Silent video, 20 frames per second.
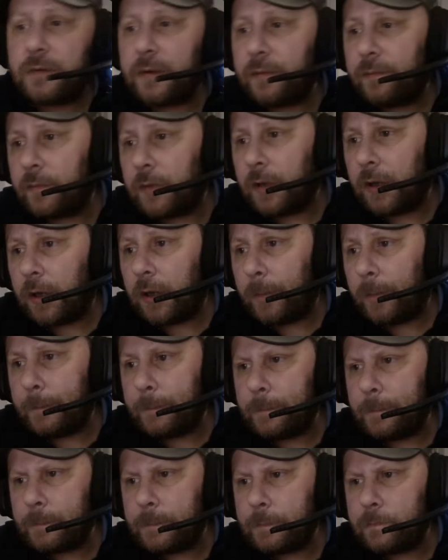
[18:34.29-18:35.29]
him
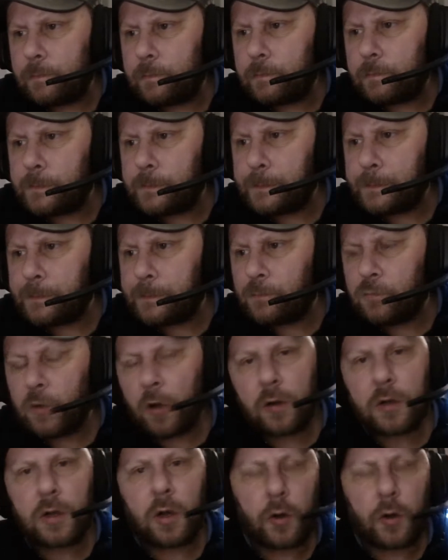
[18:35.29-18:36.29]
what
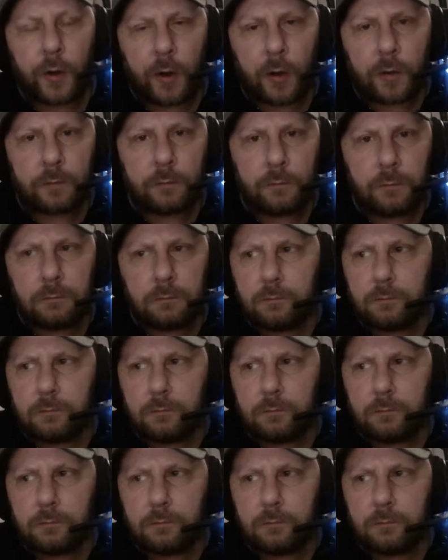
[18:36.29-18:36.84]
had gone on.